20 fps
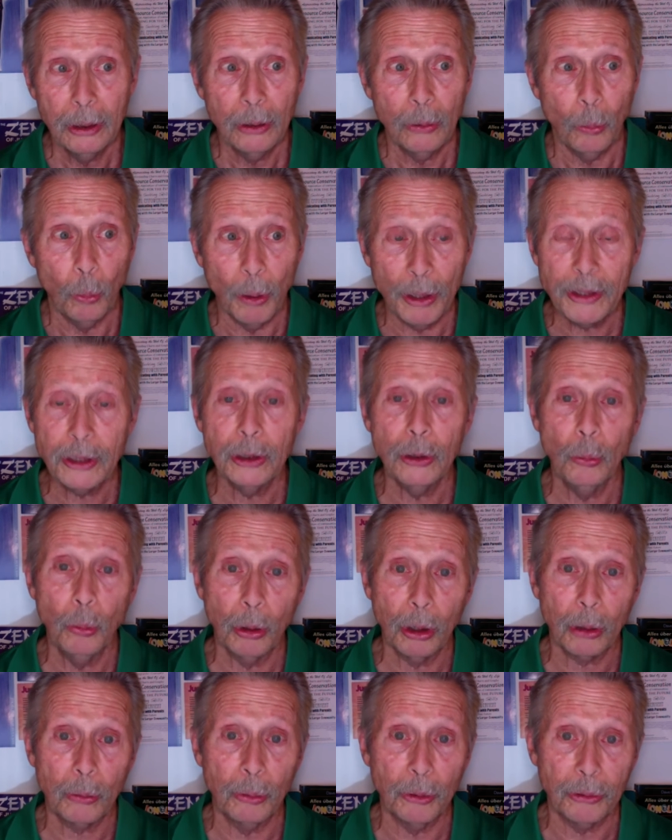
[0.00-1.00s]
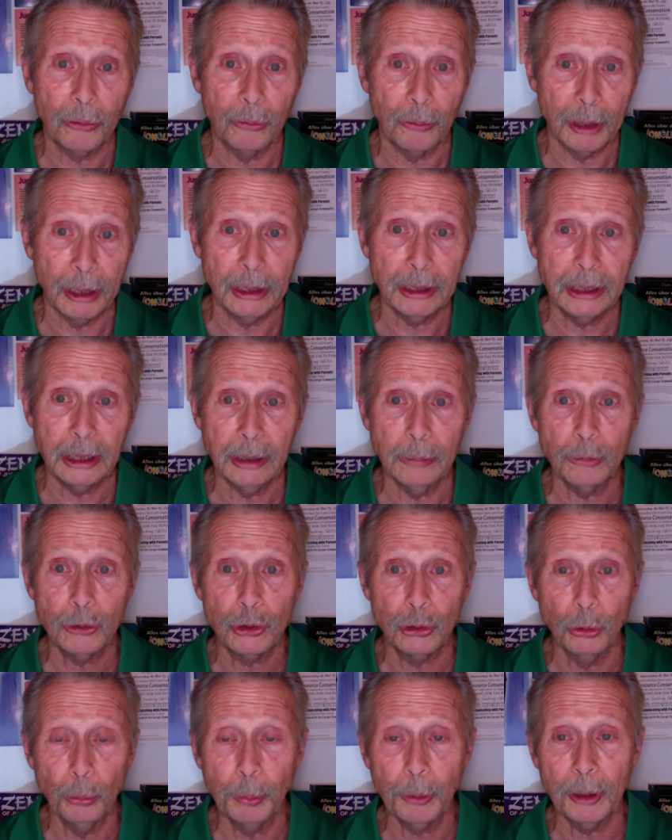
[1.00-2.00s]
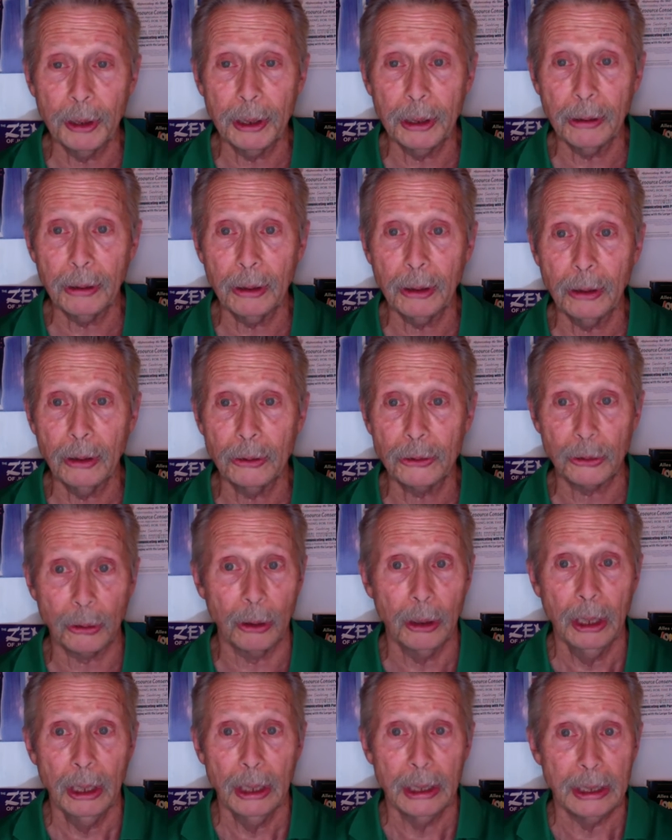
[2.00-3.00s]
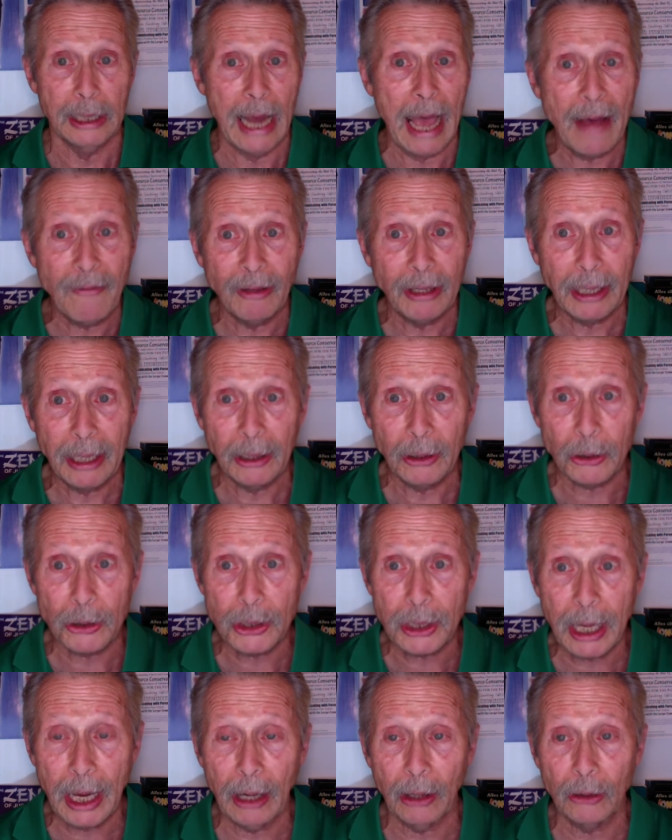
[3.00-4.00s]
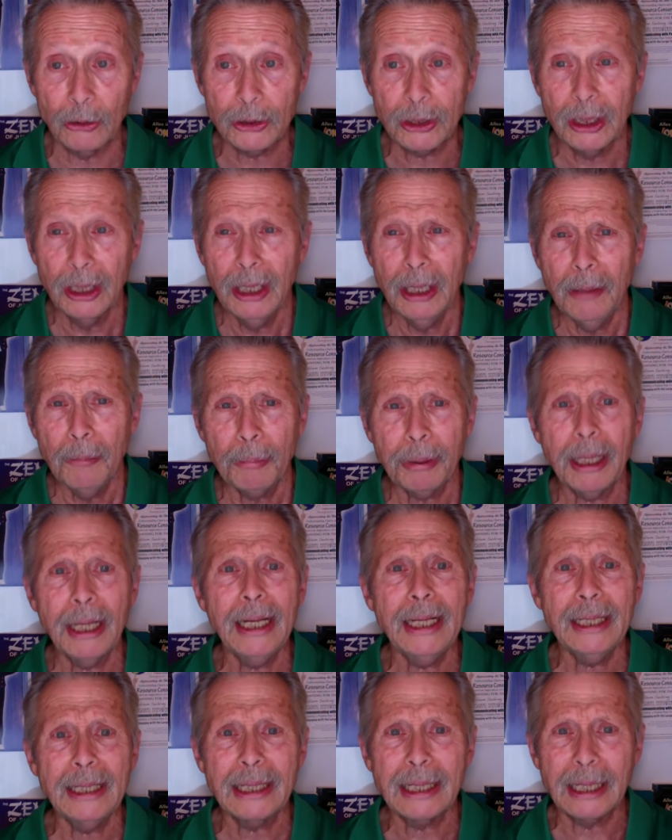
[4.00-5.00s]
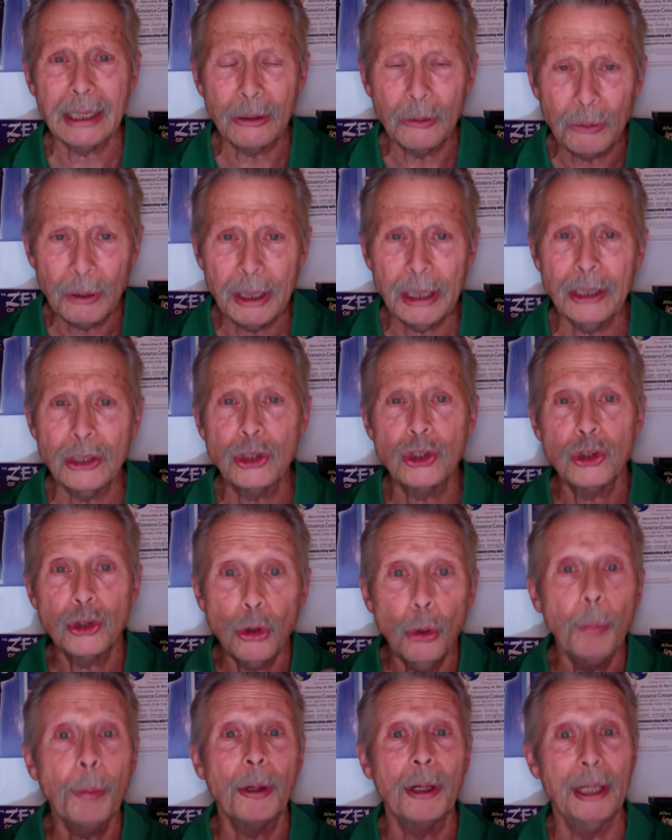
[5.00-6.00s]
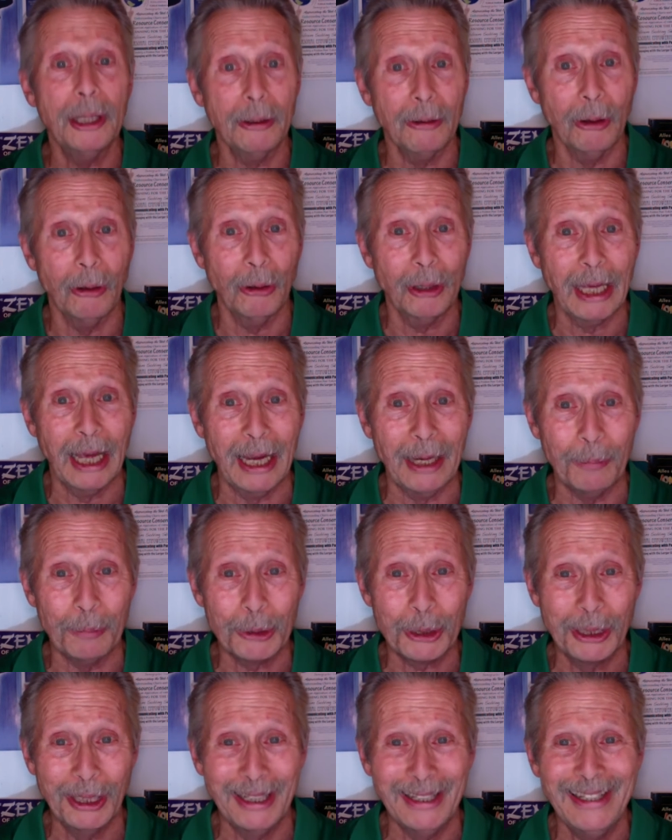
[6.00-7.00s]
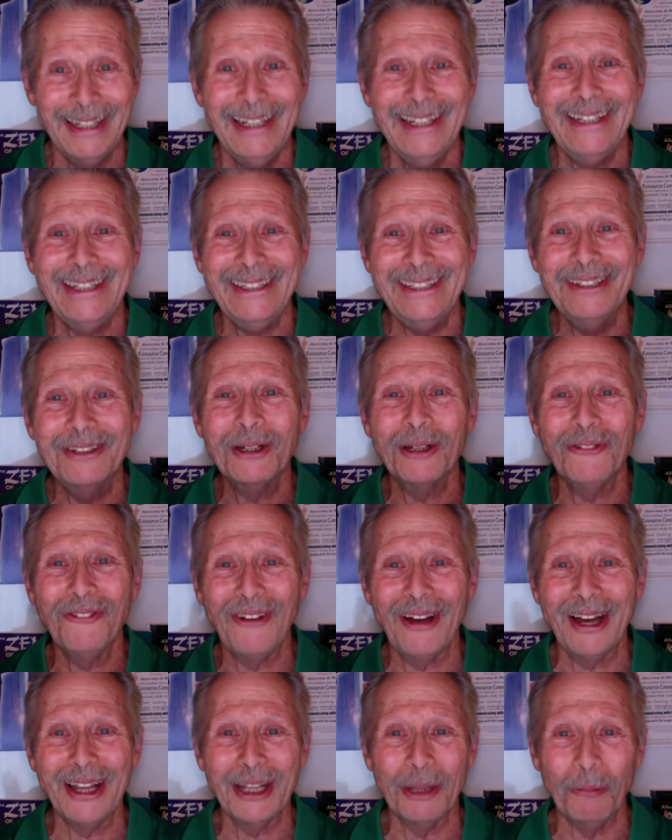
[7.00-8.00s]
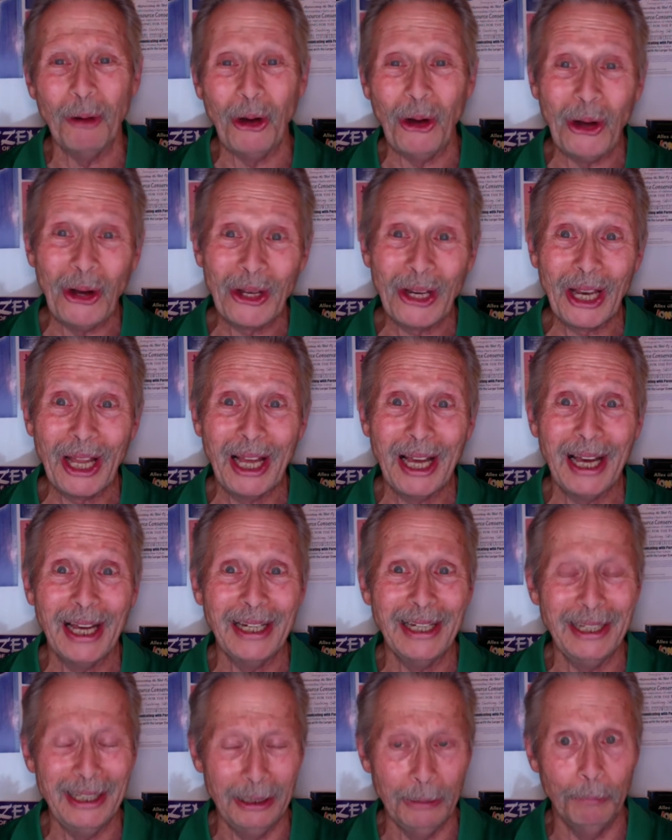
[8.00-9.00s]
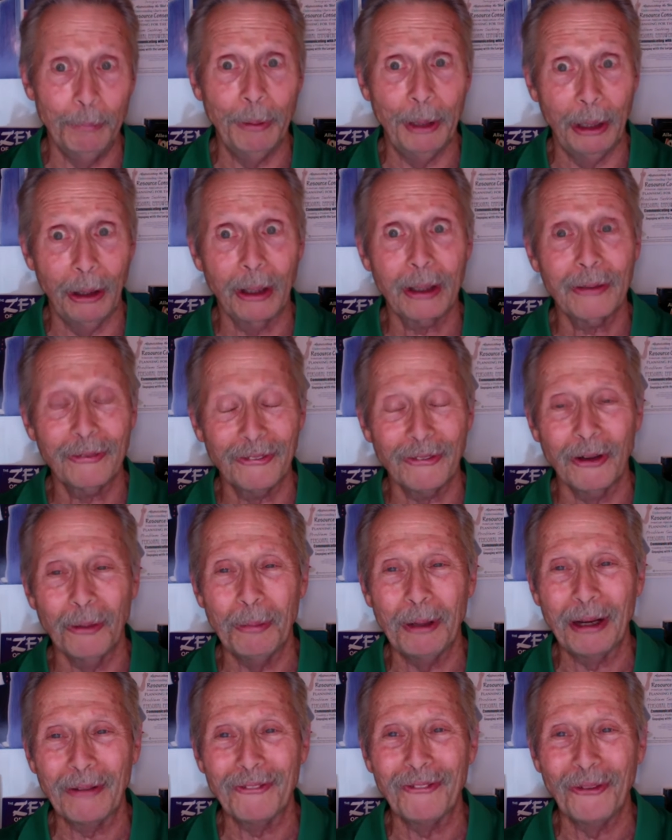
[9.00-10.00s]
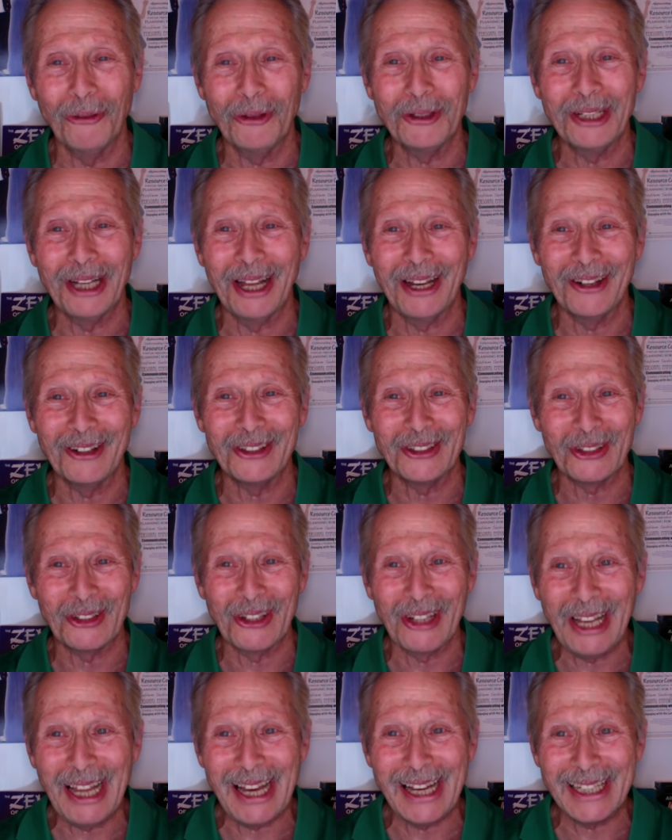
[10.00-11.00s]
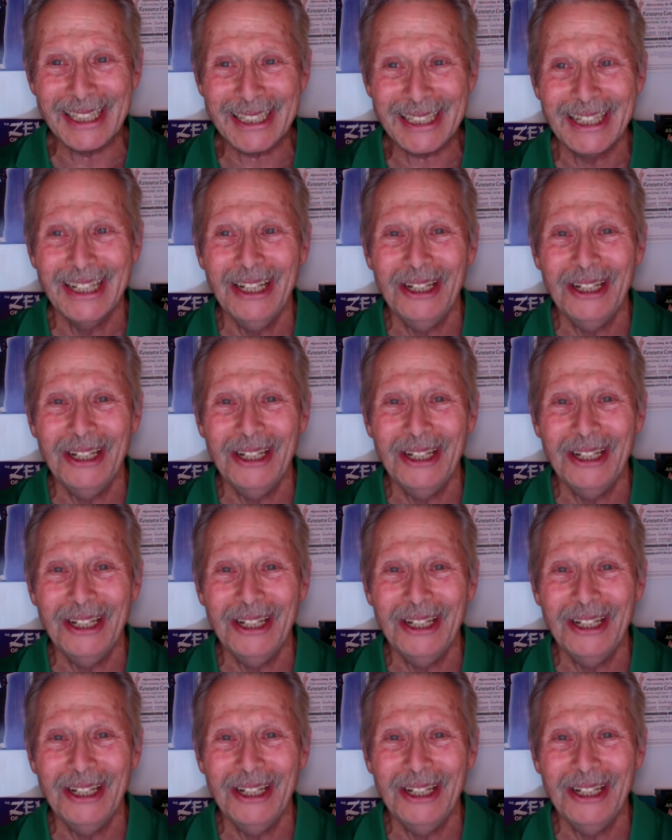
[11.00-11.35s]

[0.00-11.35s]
Whether you work with Green Team Superheroes or Navigator Scouts, plan to get green superhero capes. You can find them online in bulk for about $4 or less,